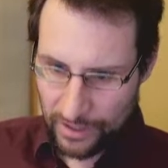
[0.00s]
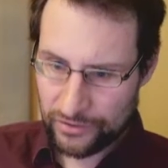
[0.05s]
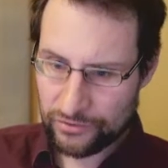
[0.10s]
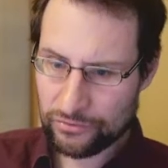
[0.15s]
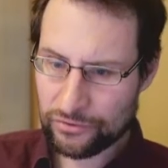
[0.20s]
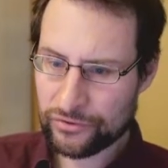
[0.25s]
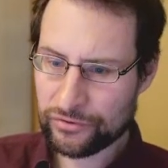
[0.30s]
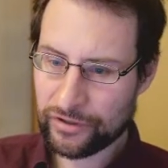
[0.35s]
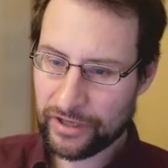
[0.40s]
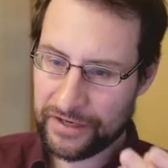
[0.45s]

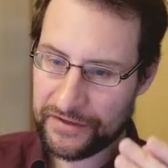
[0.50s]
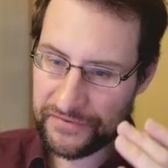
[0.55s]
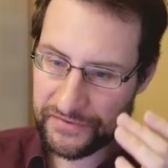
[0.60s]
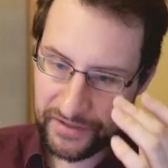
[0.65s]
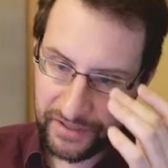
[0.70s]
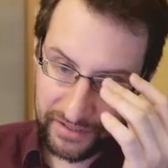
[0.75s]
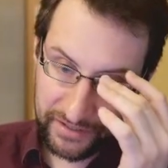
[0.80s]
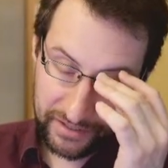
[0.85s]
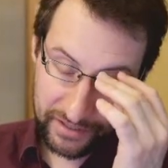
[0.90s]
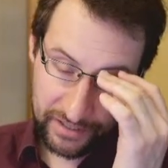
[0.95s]
to trace
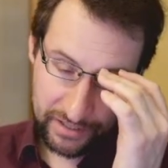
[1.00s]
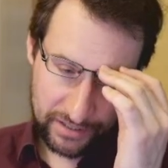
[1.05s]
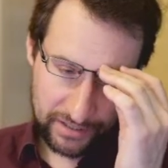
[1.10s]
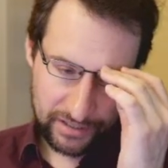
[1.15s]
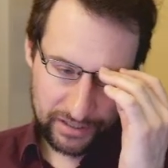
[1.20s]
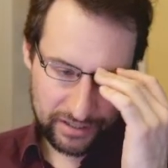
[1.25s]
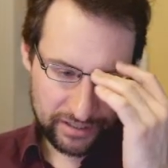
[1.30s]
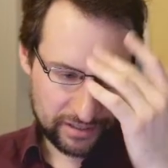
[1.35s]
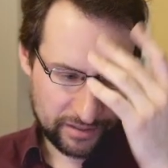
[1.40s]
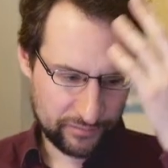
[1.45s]
that,
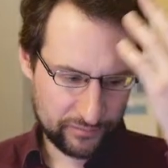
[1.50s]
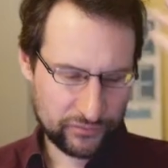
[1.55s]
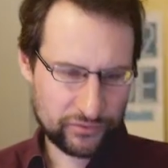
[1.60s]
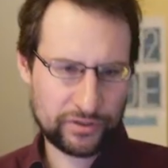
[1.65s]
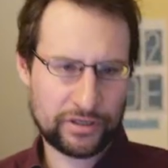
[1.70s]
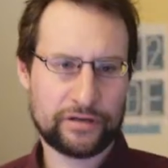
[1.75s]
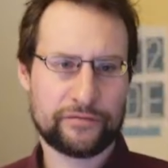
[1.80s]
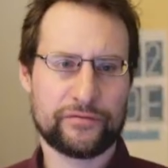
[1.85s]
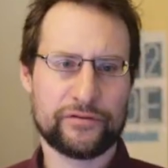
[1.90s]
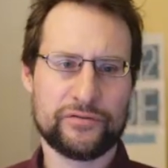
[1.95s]
to
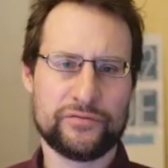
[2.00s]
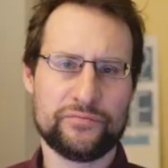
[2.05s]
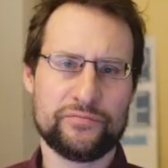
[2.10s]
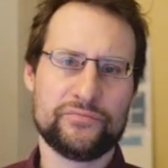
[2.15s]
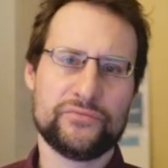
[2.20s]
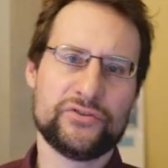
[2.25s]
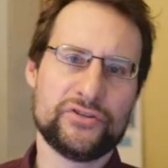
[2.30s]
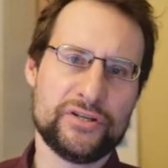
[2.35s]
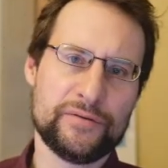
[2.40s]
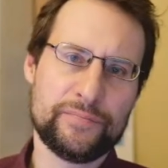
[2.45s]
have a
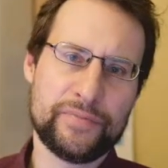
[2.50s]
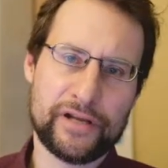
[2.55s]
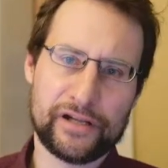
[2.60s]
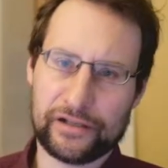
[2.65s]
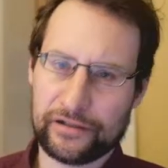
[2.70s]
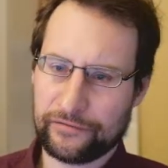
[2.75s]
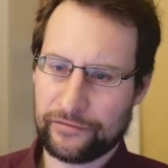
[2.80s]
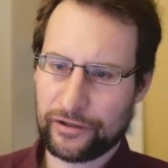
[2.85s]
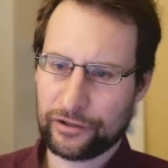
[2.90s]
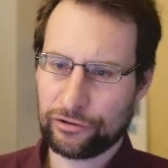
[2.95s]

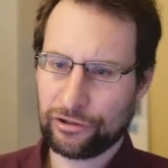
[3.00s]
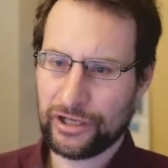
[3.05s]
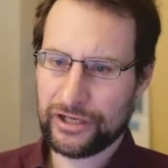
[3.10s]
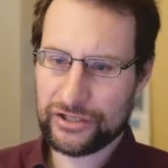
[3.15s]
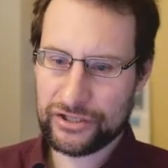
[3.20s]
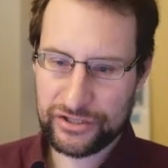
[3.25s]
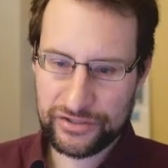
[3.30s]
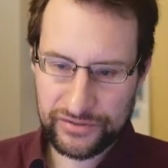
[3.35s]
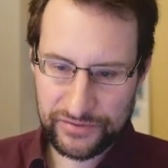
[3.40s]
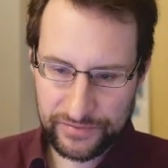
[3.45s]
GPL
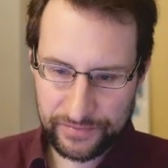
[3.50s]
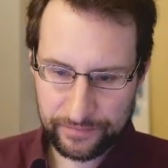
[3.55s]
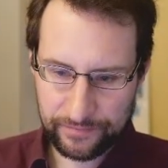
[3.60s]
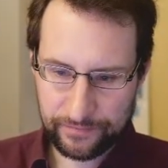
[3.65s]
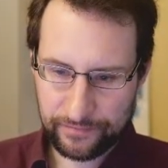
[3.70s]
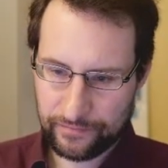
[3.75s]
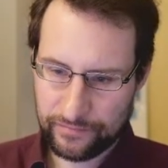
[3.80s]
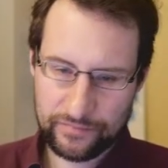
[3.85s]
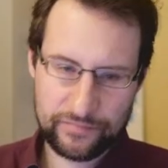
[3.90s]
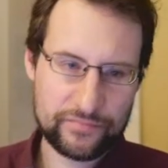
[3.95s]
violations
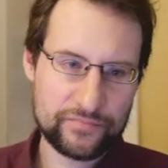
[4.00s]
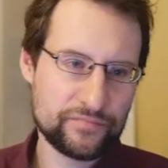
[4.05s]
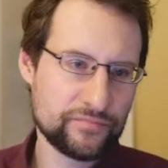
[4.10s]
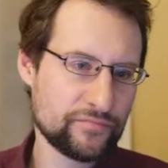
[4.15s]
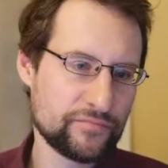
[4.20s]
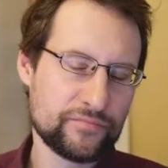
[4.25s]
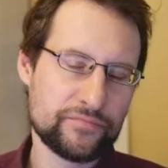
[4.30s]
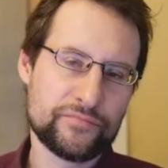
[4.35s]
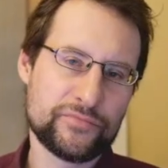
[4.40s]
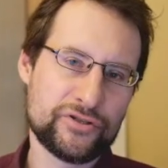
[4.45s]

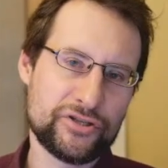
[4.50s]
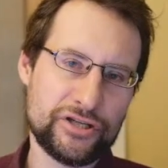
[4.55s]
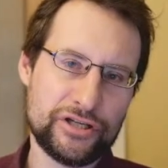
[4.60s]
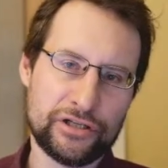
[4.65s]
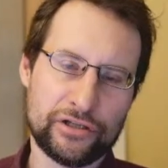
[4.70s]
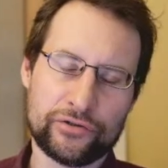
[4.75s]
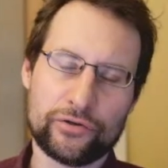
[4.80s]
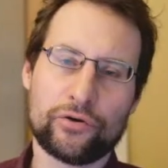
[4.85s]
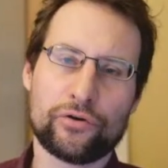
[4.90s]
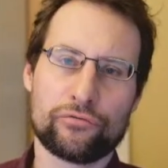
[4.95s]

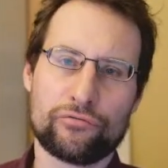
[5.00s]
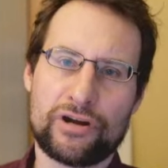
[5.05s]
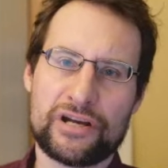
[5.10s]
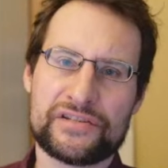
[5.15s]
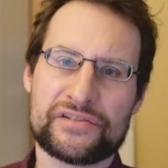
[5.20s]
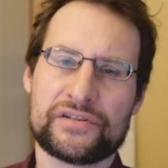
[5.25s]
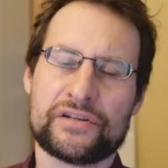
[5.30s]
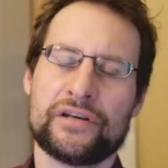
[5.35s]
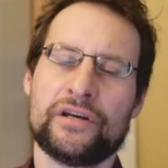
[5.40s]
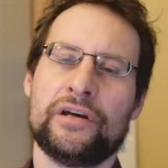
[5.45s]
shield or
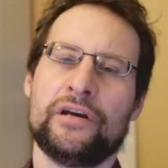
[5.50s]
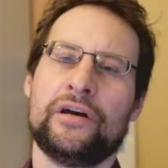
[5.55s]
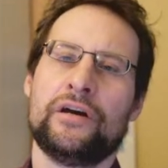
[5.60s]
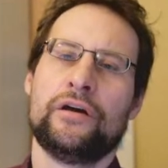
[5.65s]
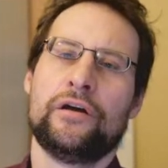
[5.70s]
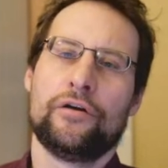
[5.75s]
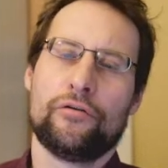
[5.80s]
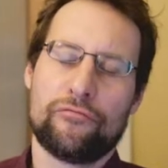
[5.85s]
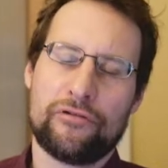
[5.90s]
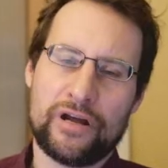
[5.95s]
Rust
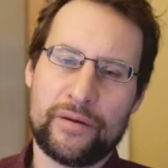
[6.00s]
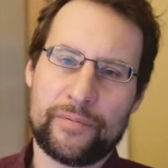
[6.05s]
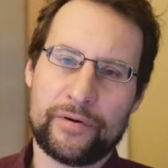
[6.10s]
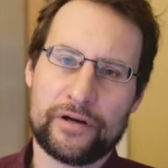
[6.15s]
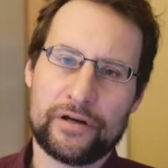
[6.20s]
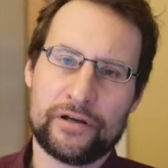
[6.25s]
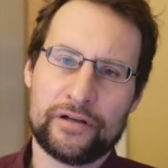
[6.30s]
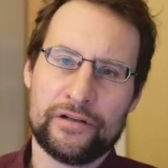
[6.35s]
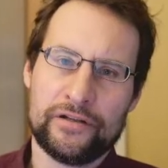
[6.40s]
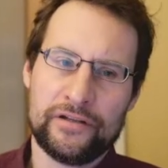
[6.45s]

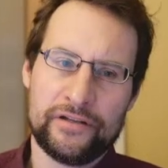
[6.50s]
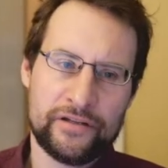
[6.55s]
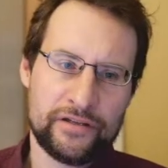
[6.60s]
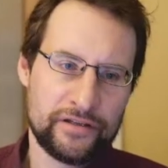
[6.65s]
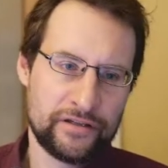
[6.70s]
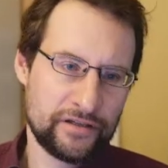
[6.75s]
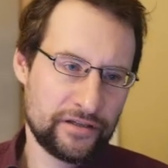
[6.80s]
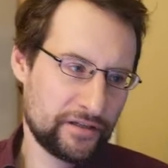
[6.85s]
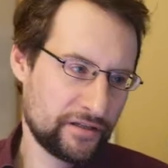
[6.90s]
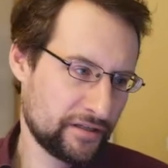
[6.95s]
wrapper
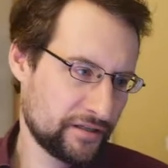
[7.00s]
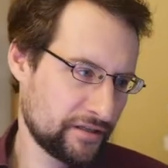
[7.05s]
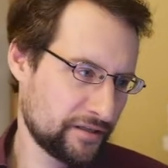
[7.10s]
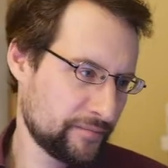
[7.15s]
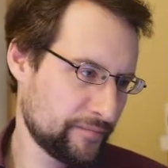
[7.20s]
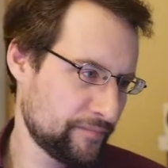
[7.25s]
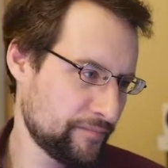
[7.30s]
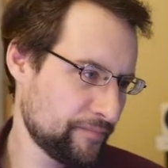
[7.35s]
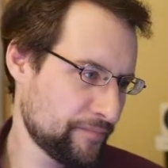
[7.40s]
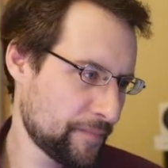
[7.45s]

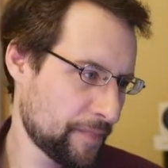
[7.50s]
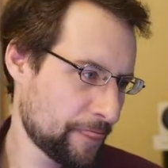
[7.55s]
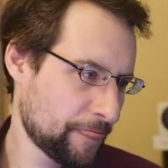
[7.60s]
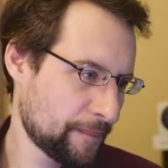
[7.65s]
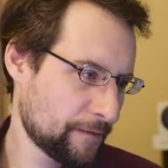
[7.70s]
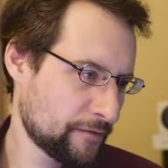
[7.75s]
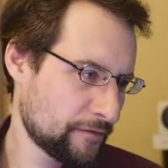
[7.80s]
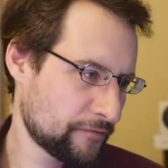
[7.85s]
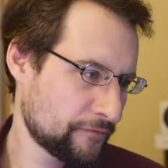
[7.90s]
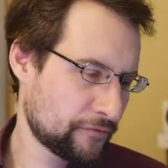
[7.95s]

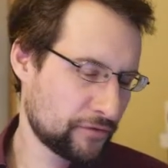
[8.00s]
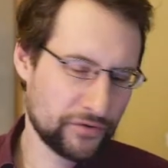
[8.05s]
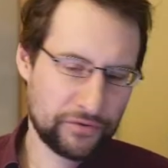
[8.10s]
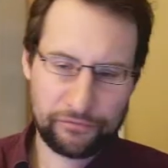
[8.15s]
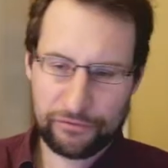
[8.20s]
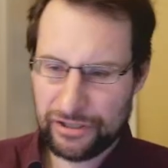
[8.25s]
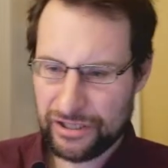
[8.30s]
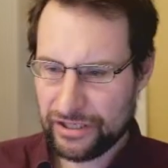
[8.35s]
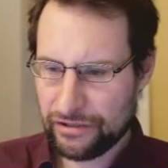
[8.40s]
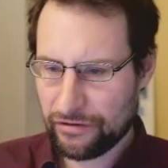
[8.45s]
for
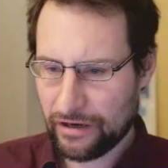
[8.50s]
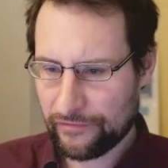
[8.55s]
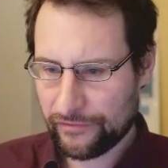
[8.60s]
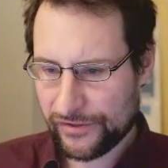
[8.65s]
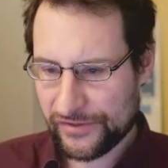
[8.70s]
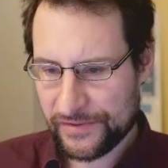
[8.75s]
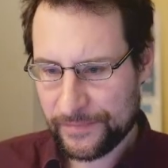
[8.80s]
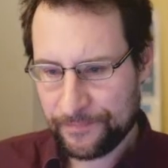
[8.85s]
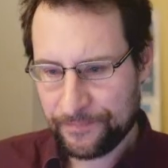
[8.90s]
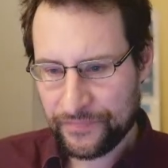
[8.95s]
3D
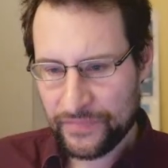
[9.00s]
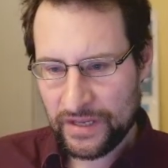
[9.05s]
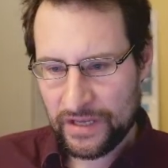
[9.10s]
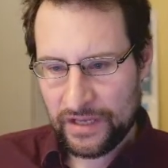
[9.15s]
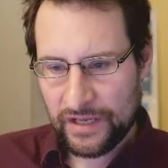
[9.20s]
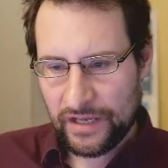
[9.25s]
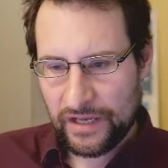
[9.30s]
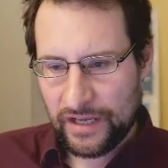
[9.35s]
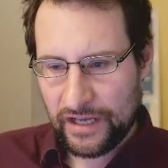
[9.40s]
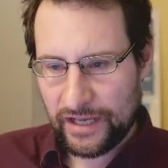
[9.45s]
drivers.
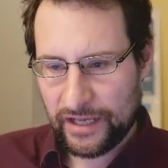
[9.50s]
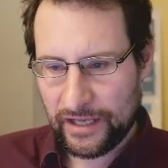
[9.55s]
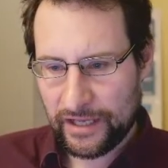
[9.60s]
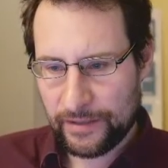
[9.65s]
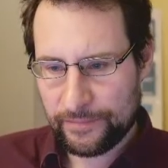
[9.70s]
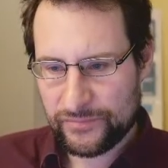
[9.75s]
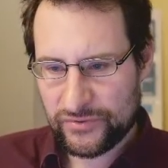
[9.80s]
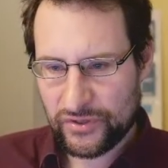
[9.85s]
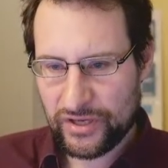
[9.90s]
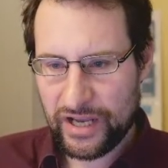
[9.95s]

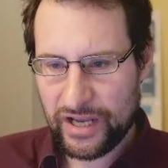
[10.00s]
So